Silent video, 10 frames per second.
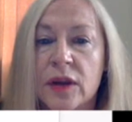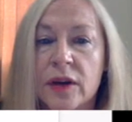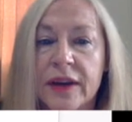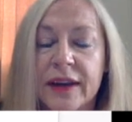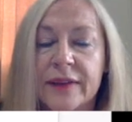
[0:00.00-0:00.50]

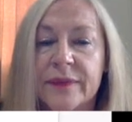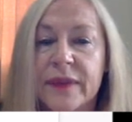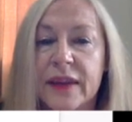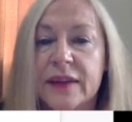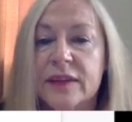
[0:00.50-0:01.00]
Okay,
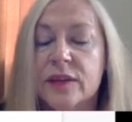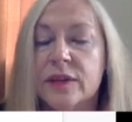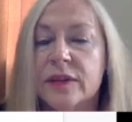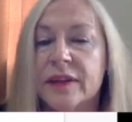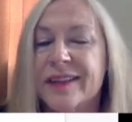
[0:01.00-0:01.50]
and
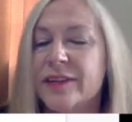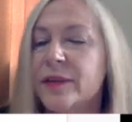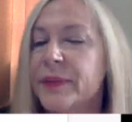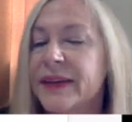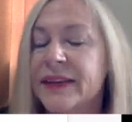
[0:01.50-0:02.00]
there's a
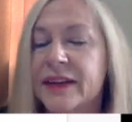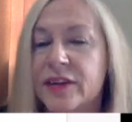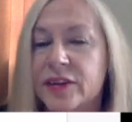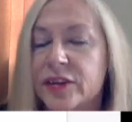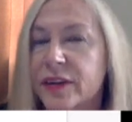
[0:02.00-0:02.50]
big
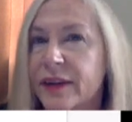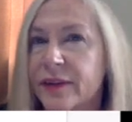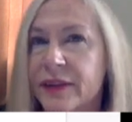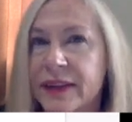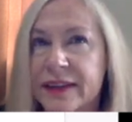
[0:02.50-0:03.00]
literature that
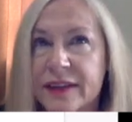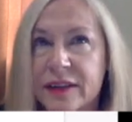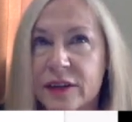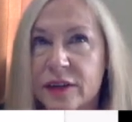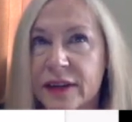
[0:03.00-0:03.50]
relates,
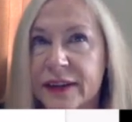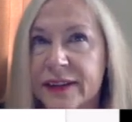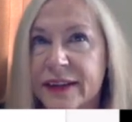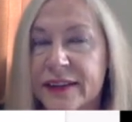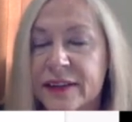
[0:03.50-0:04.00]
like
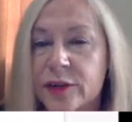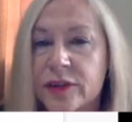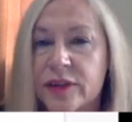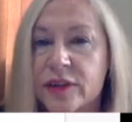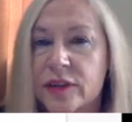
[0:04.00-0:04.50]
test
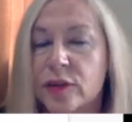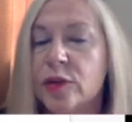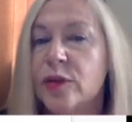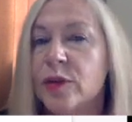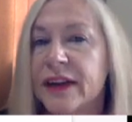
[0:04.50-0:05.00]
scores to
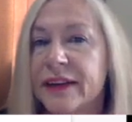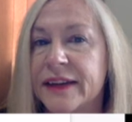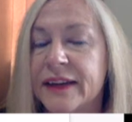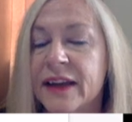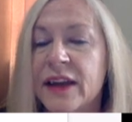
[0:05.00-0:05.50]
school
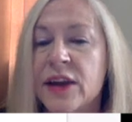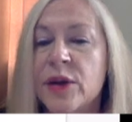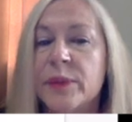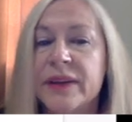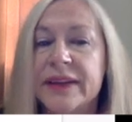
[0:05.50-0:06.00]
quality.
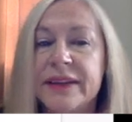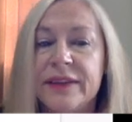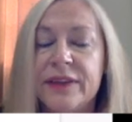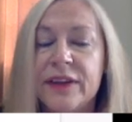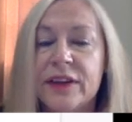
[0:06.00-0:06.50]
But a
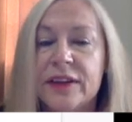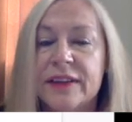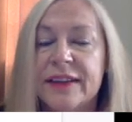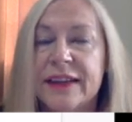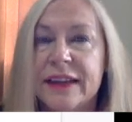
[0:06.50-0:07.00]

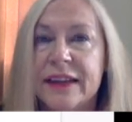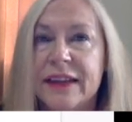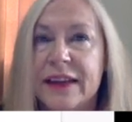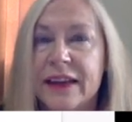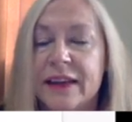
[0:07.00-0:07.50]

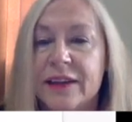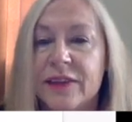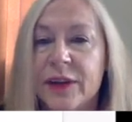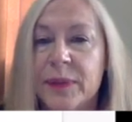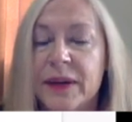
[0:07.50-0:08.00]
difficulty in
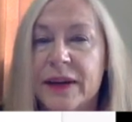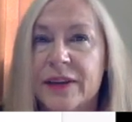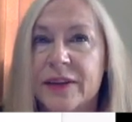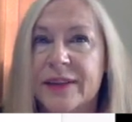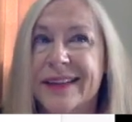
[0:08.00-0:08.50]
developing
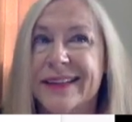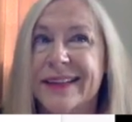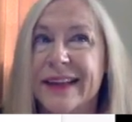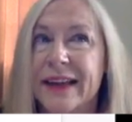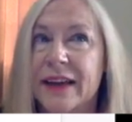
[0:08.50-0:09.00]
countries is
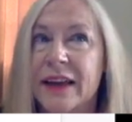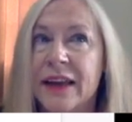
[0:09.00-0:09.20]
that